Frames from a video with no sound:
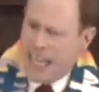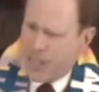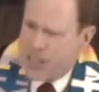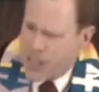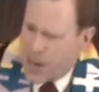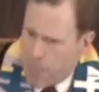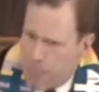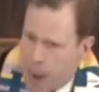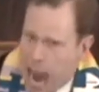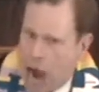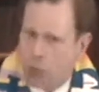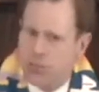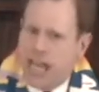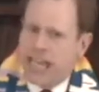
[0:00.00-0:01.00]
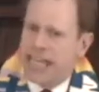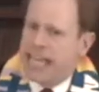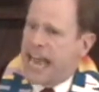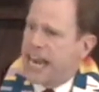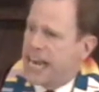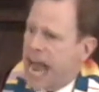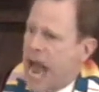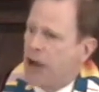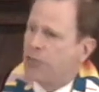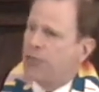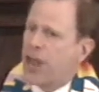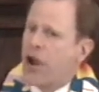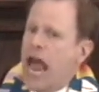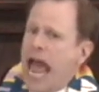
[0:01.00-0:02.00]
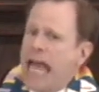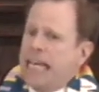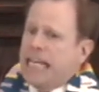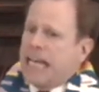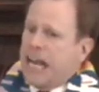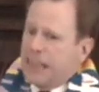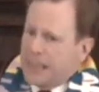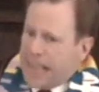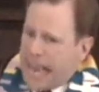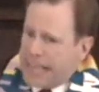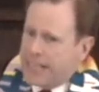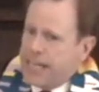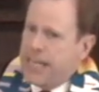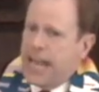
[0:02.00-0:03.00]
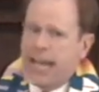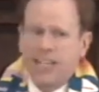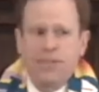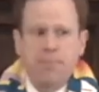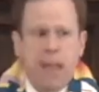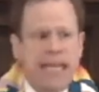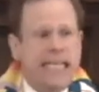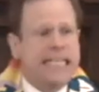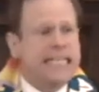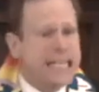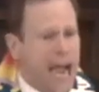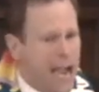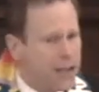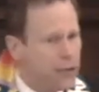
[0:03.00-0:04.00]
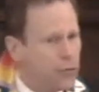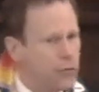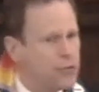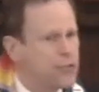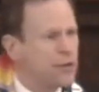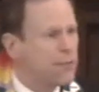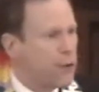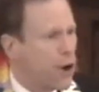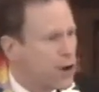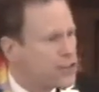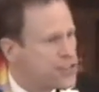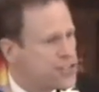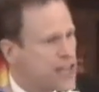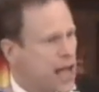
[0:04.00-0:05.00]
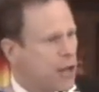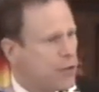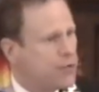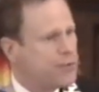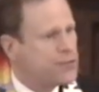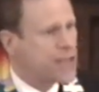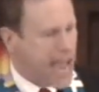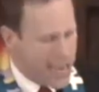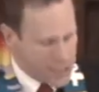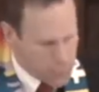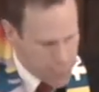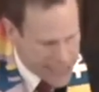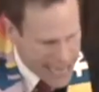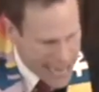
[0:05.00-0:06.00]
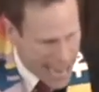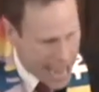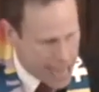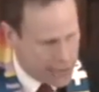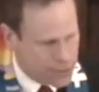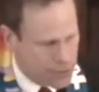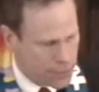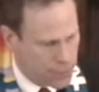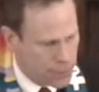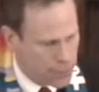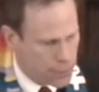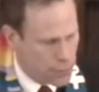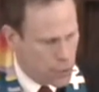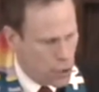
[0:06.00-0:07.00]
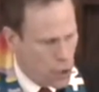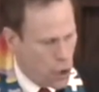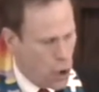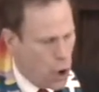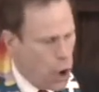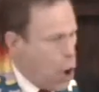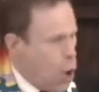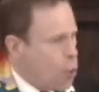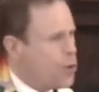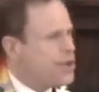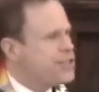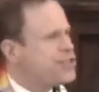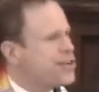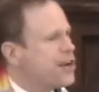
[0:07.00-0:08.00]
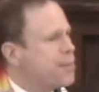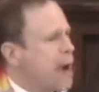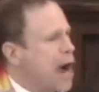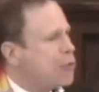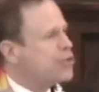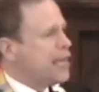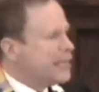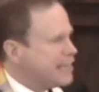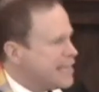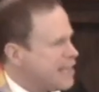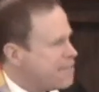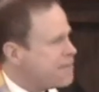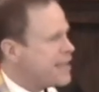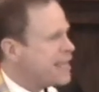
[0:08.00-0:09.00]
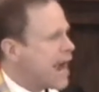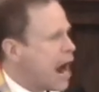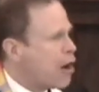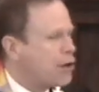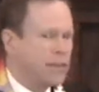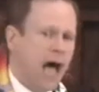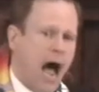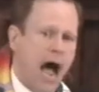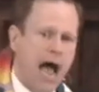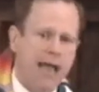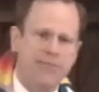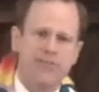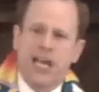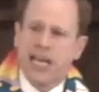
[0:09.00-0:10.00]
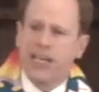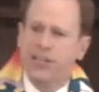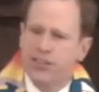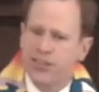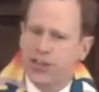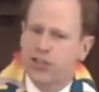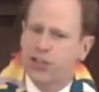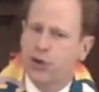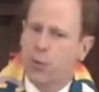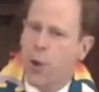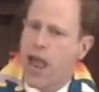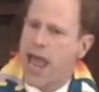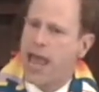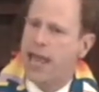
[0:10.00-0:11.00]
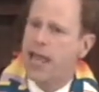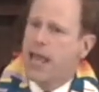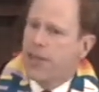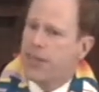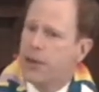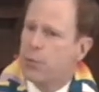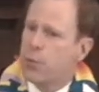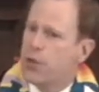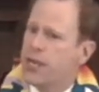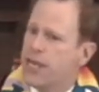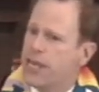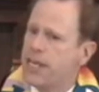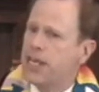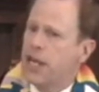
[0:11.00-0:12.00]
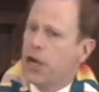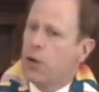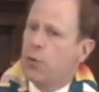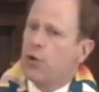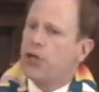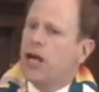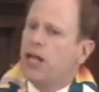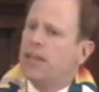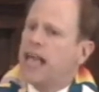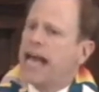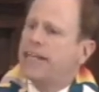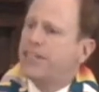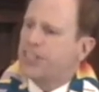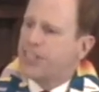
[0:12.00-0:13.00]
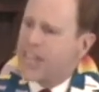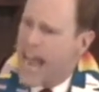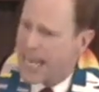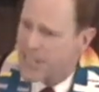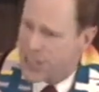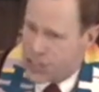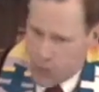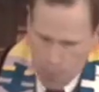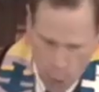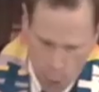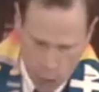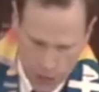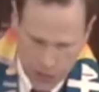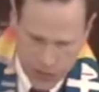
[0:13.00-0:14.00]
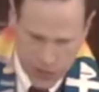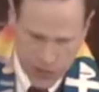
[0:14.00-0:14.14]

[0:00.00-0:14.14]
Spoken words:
Is it about getting out there and collecting as many titles for ourselves as we can? Or is it about living our lives in such a way that we will collect testimonies?